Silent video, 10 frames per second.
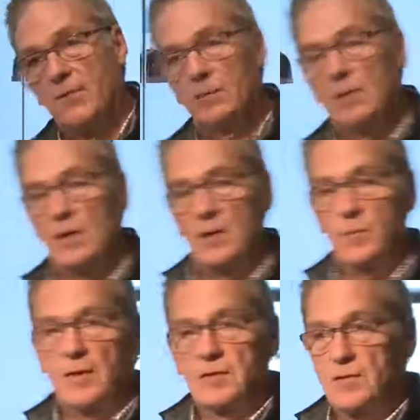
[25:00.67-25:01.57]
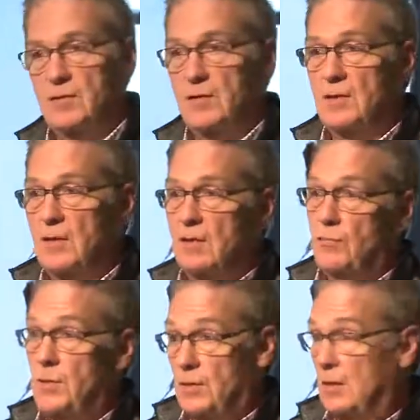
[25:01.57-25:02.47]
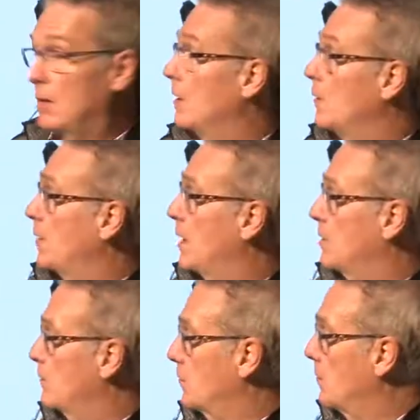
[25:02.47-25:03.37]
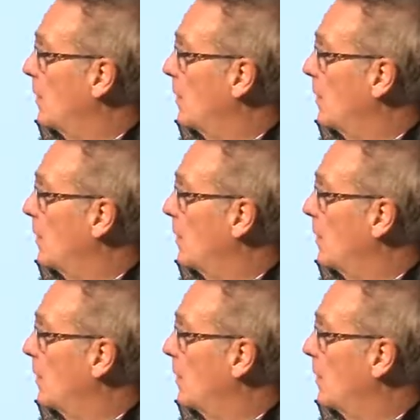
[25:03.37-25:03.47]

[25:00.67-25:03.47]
and many other places, is an increasing part of the